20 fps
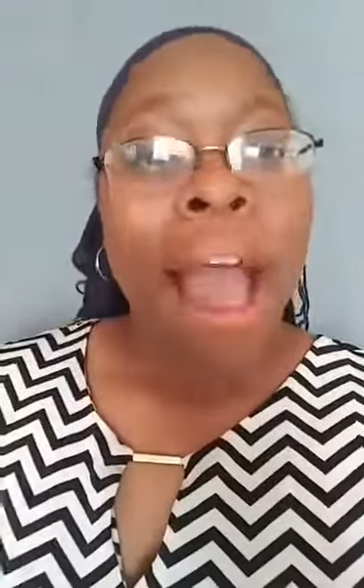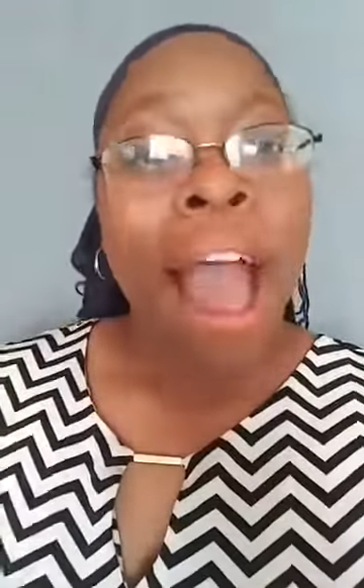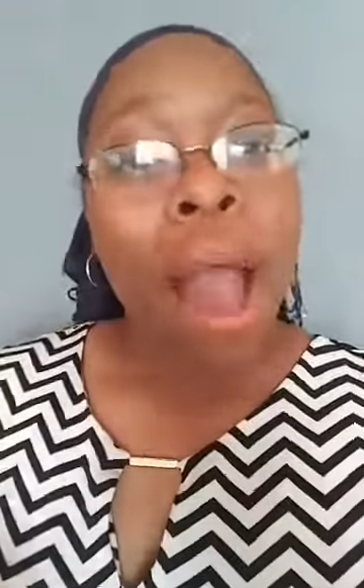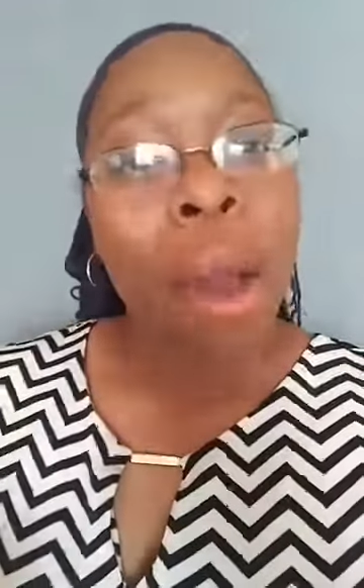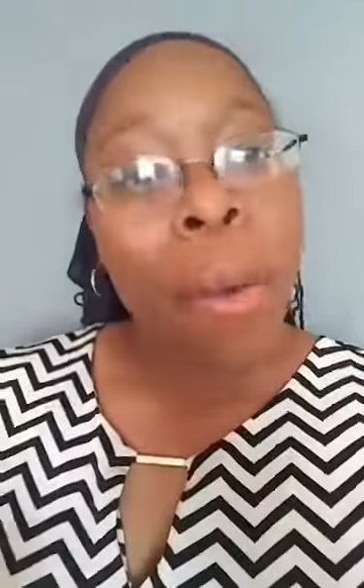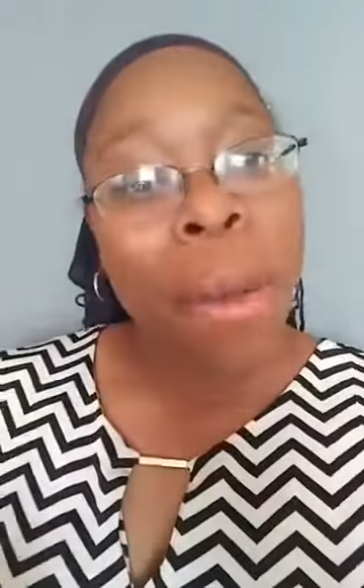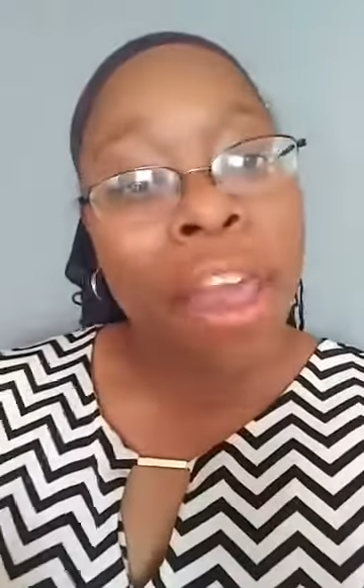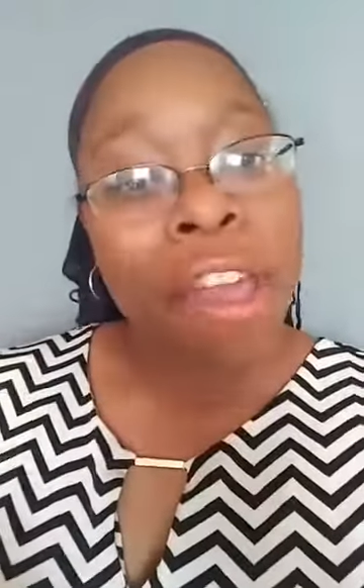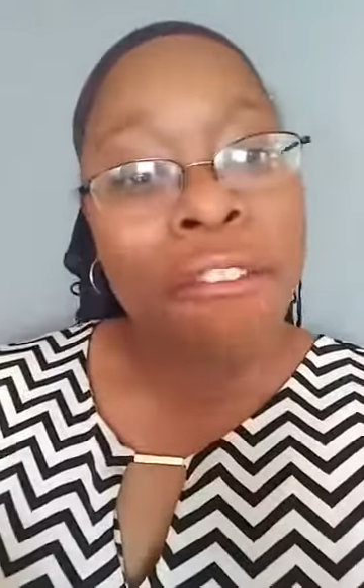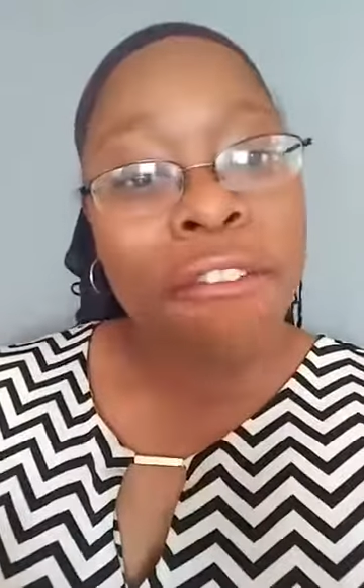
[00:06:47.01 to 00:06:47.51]

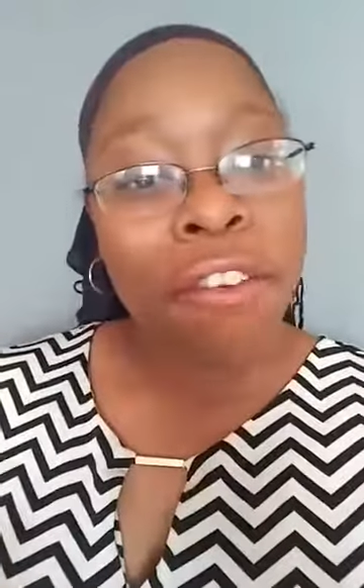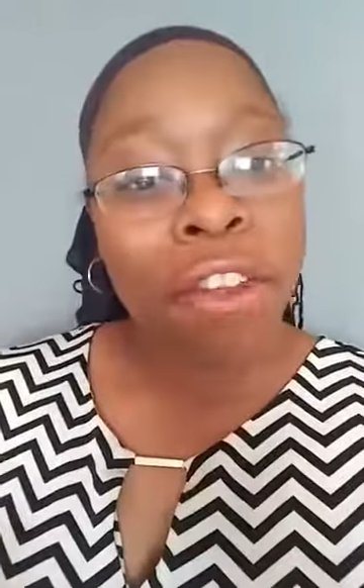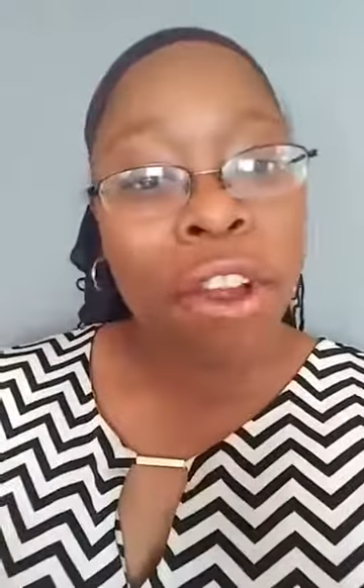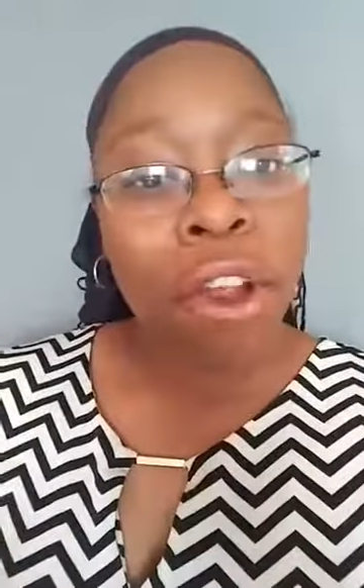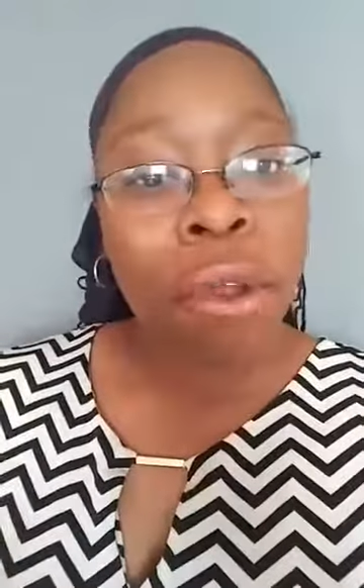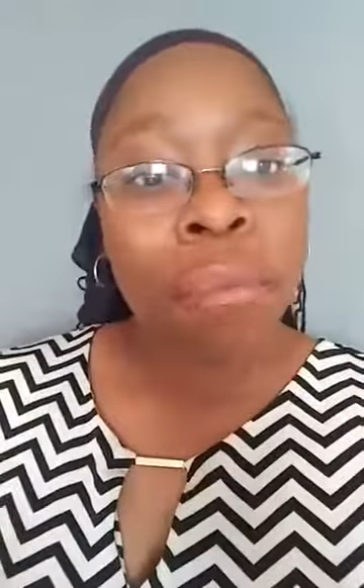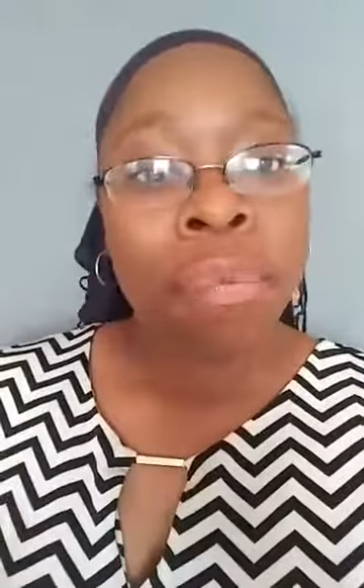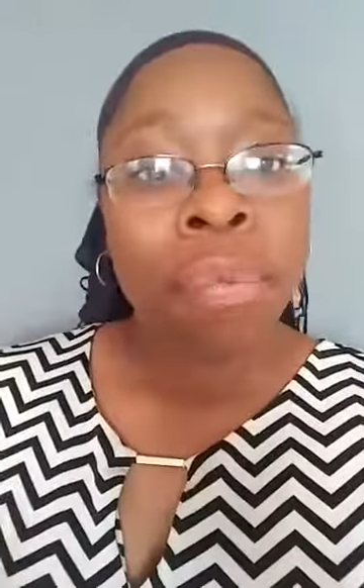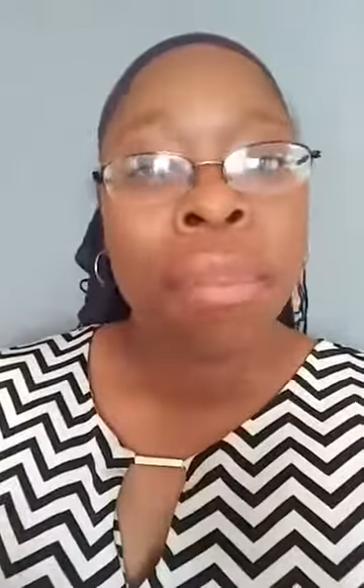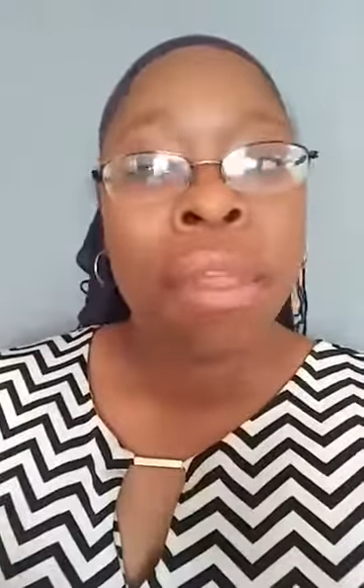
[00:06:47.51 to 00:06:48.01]

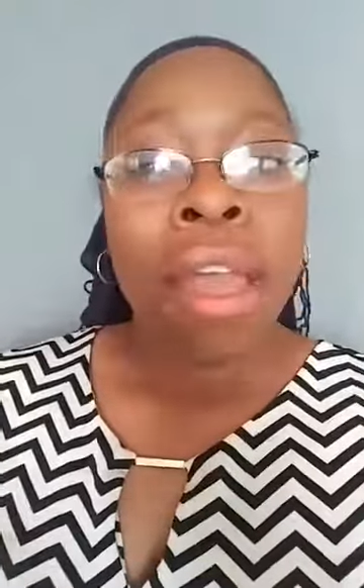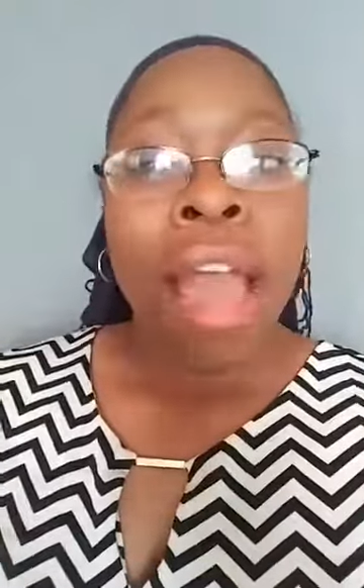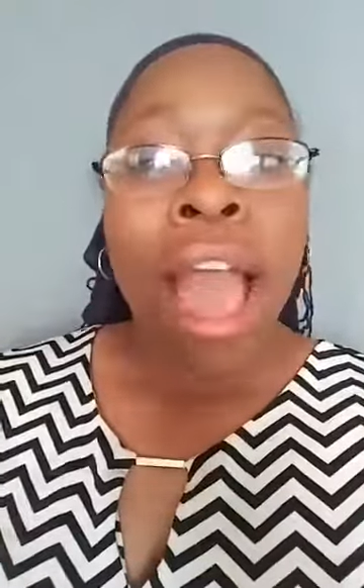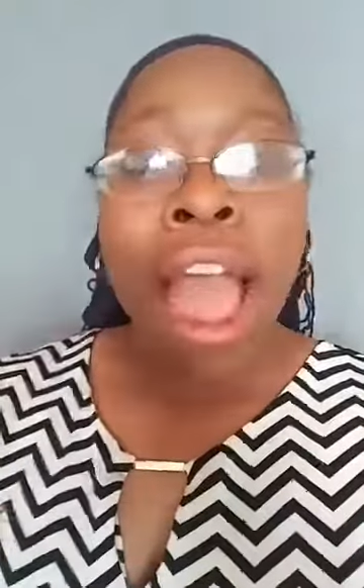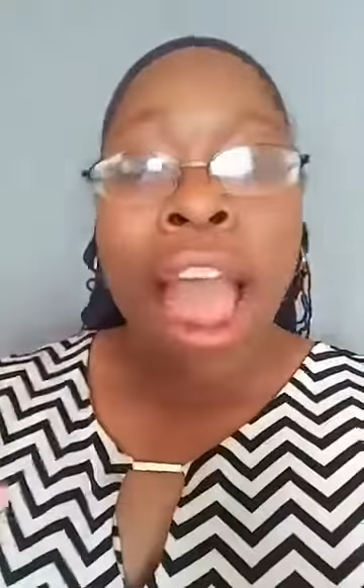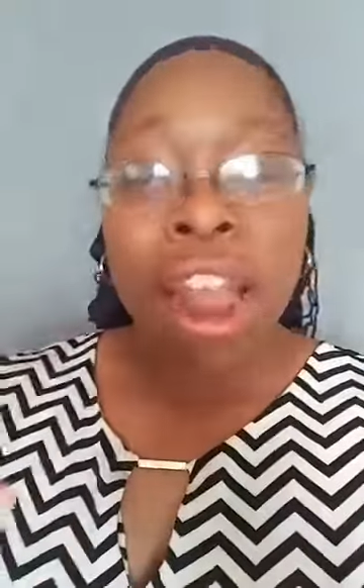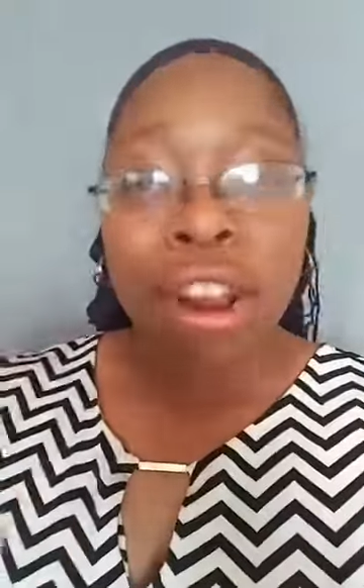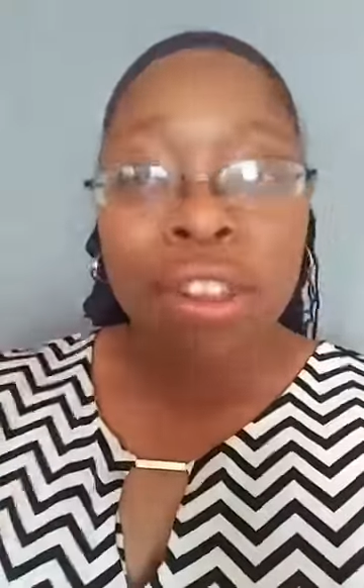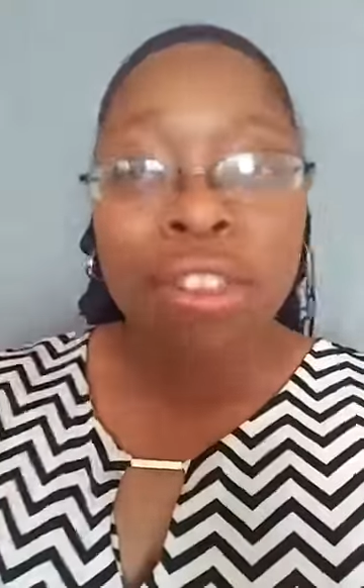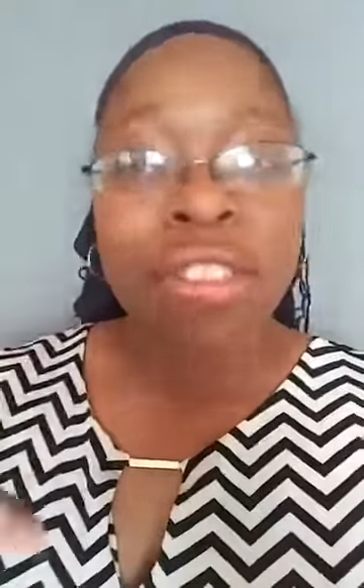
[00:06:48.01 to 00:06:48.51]
However, I